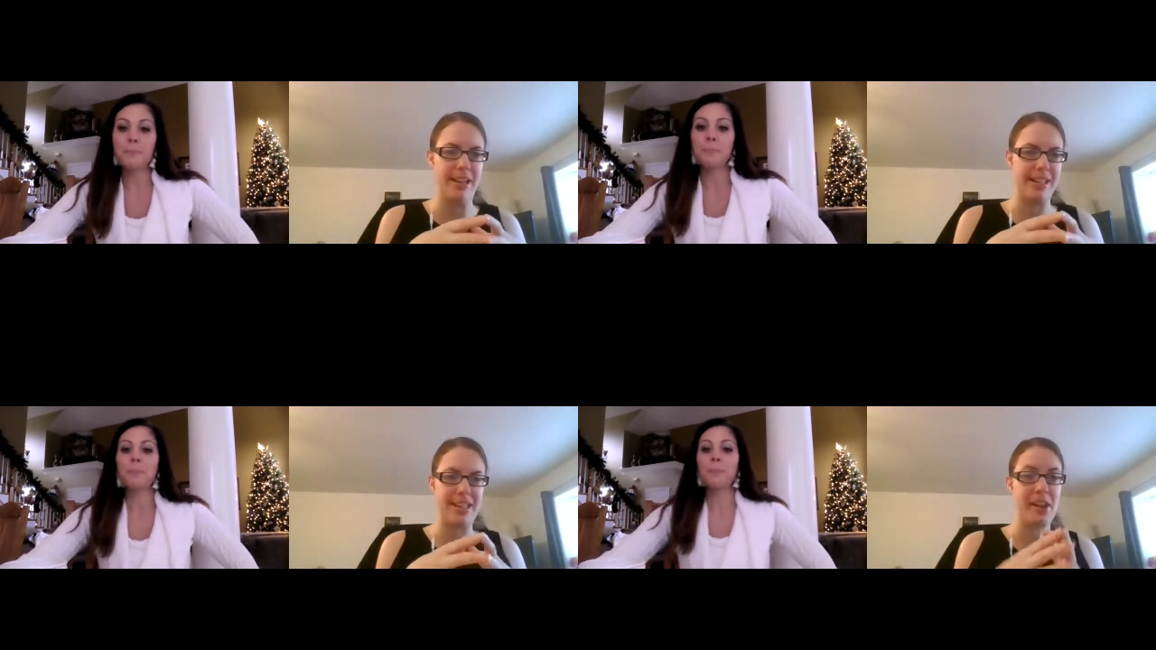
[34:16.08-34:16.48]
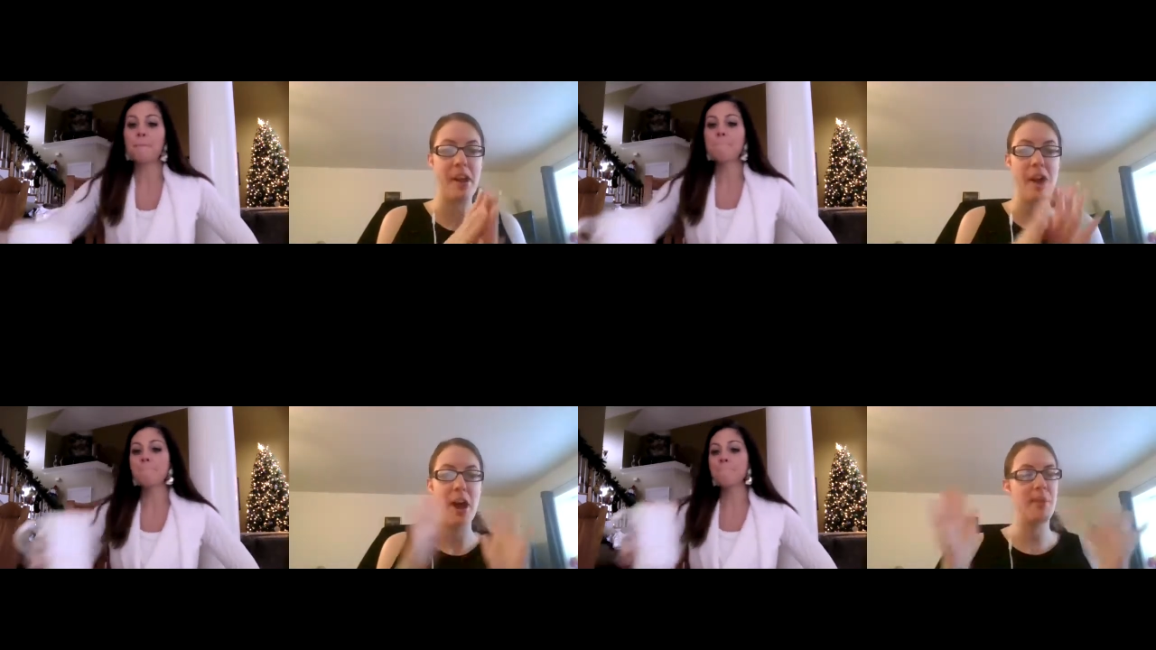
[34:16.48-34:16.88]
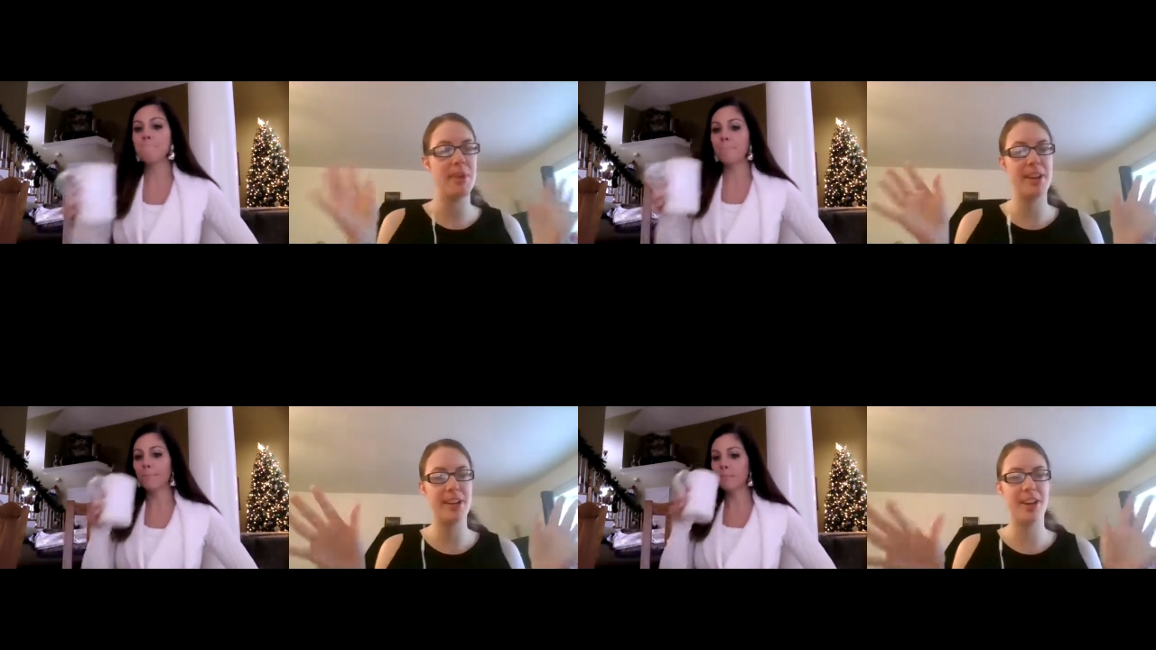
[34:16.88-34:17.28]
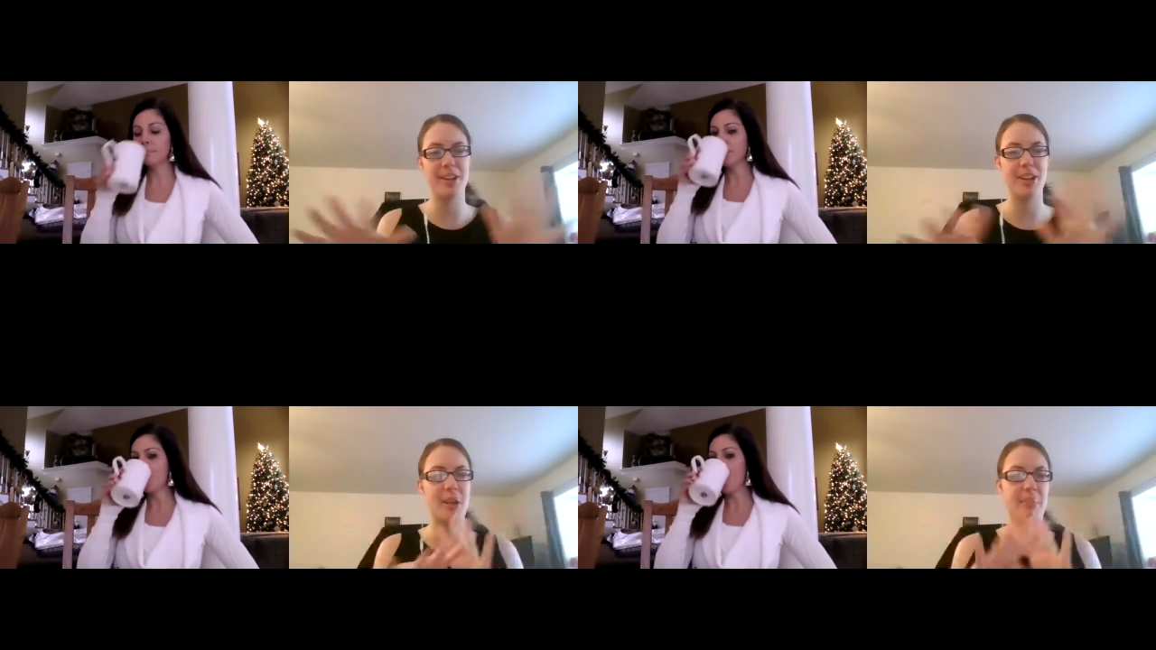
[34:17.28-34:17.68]
Speaker 1: and it's like i'm not a
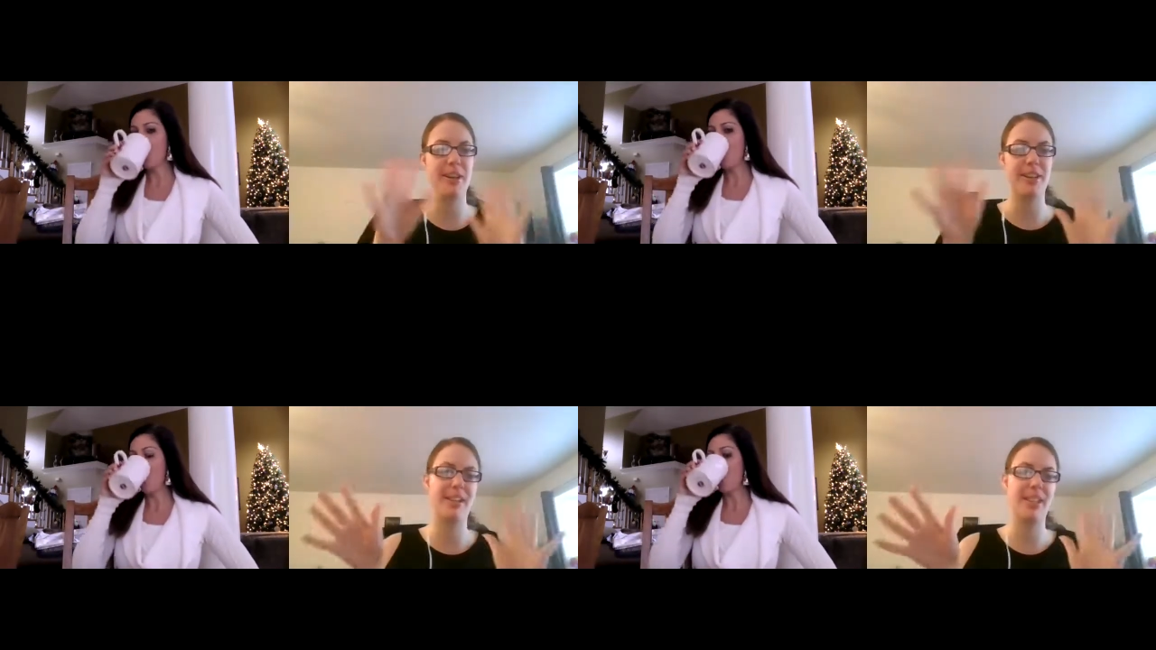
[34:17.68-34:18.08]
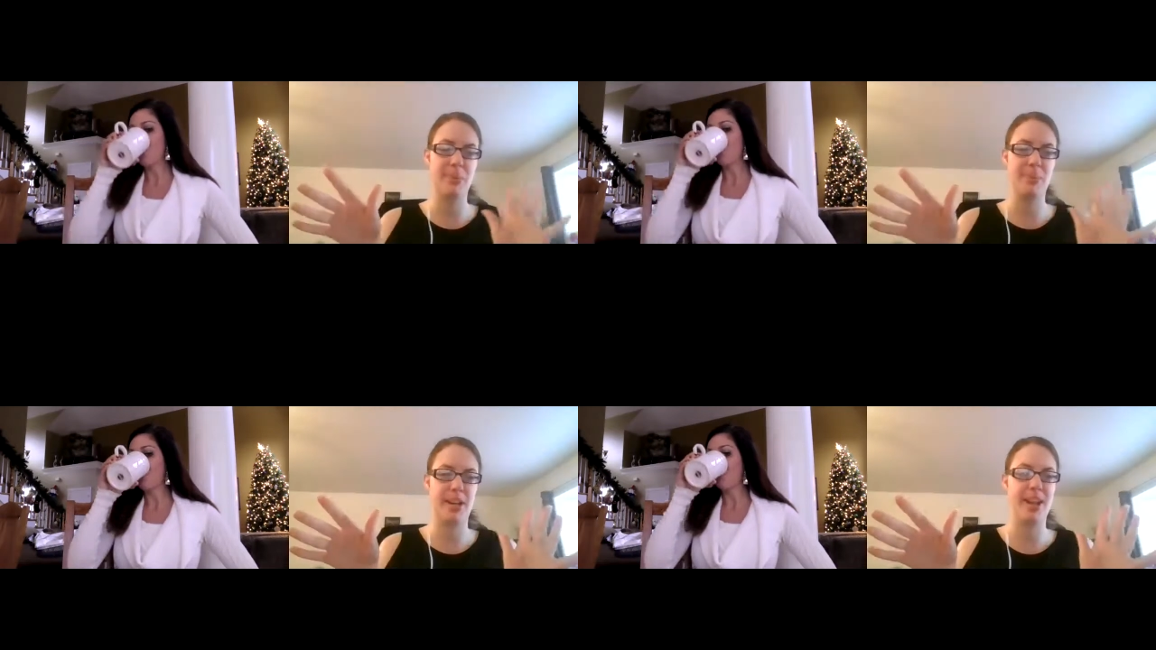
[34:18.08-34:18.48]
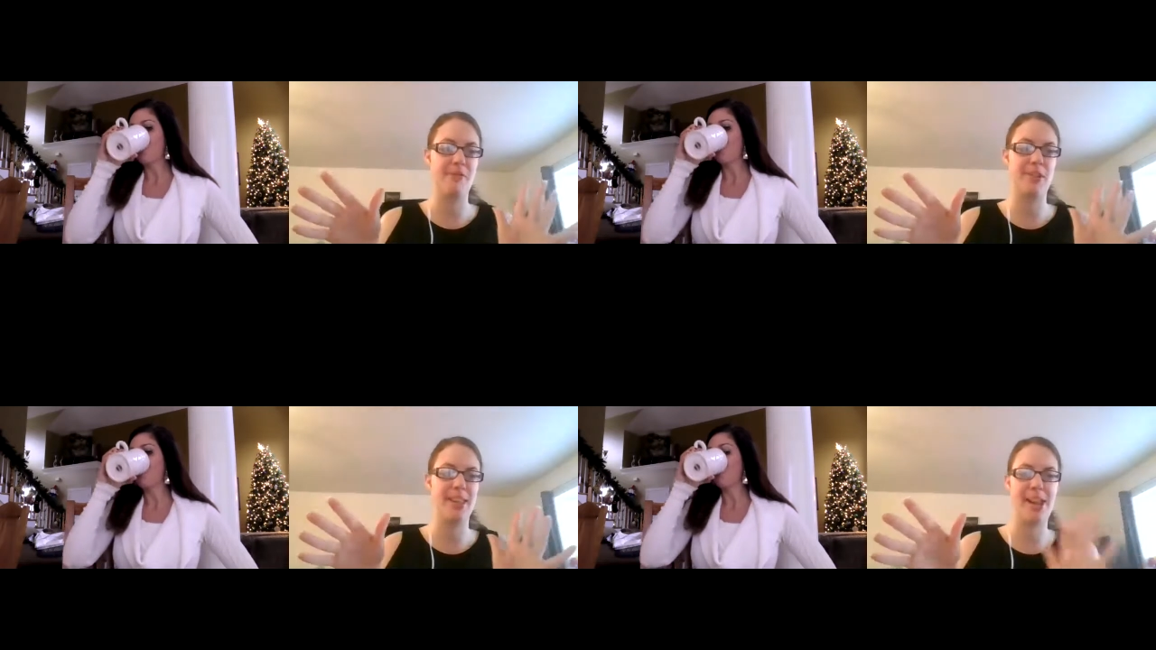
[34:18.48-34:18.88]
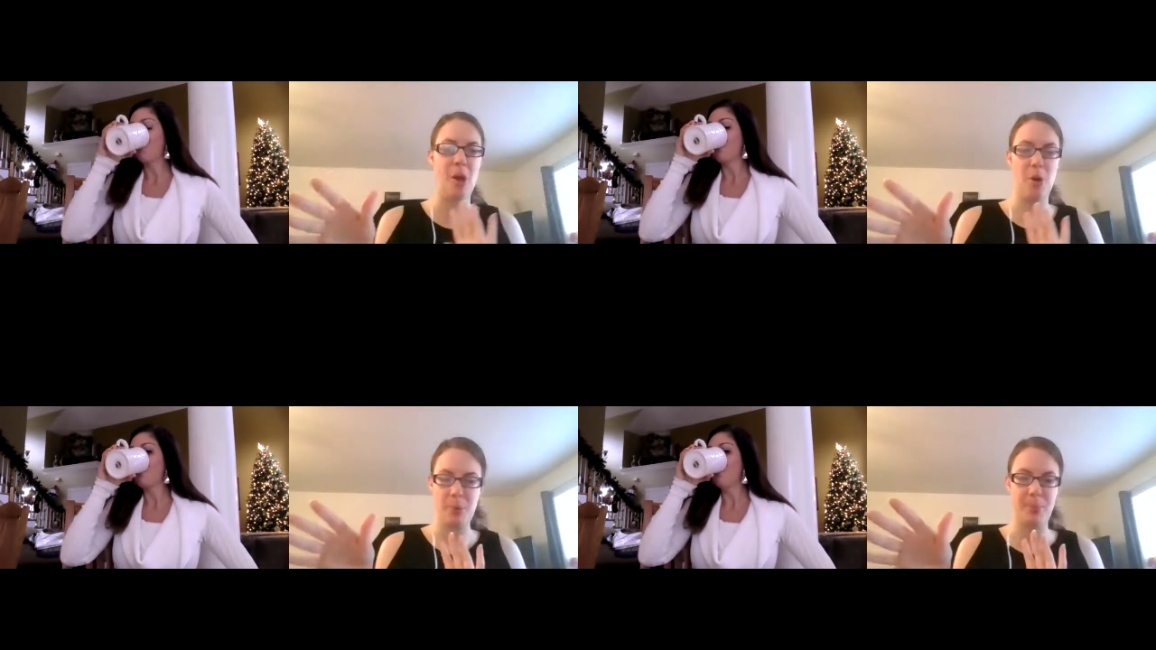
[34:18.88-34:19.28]
doctor i'm not going to claim that i ever like
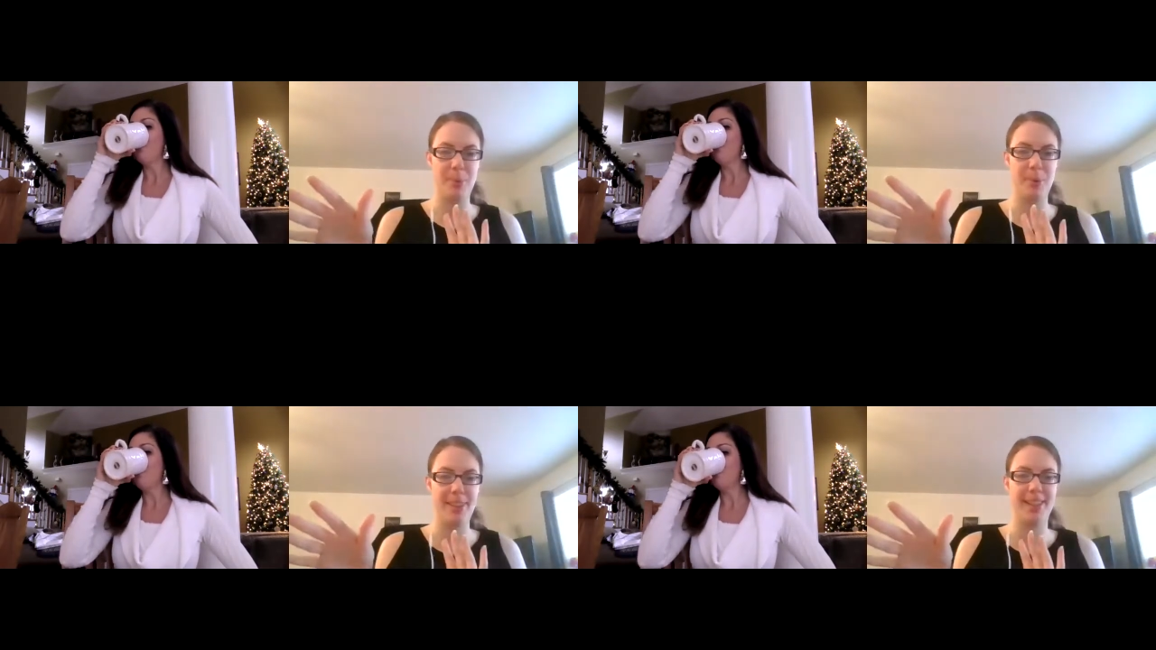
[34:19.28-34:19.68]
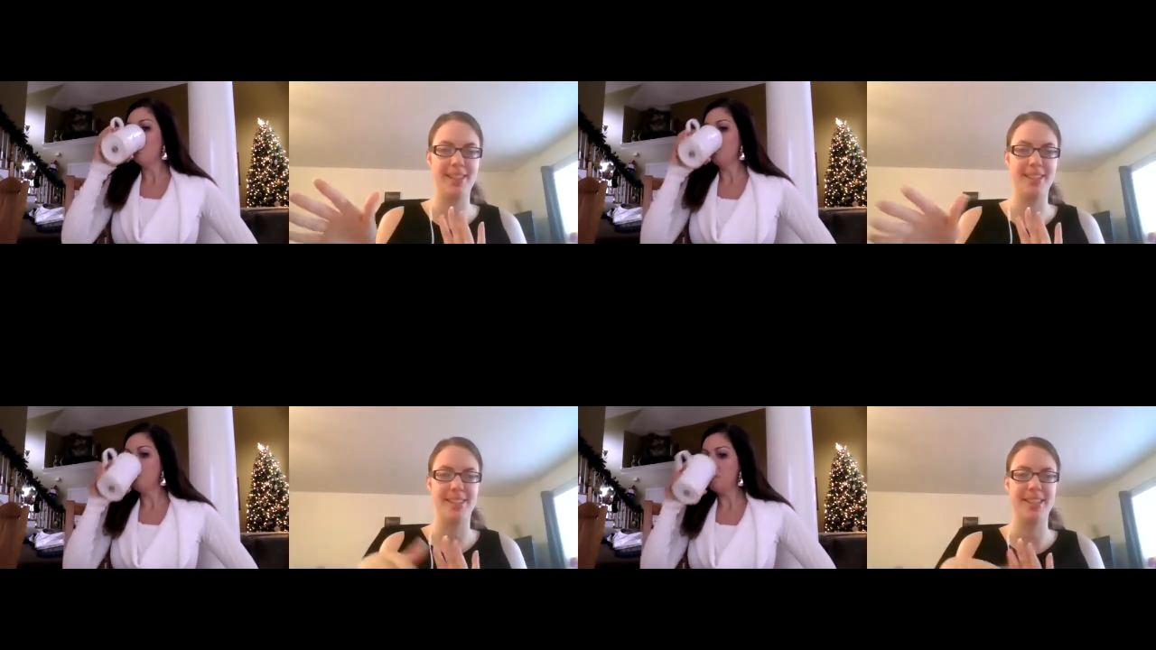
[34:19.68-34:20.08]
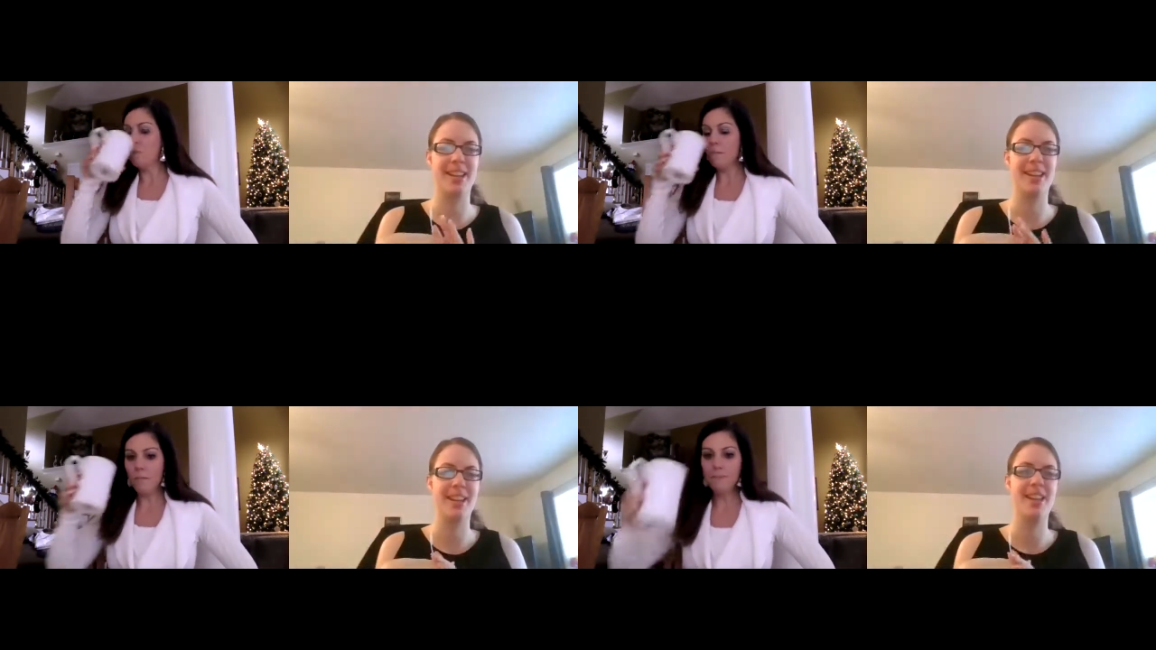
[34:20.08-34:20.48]
help people with things it's like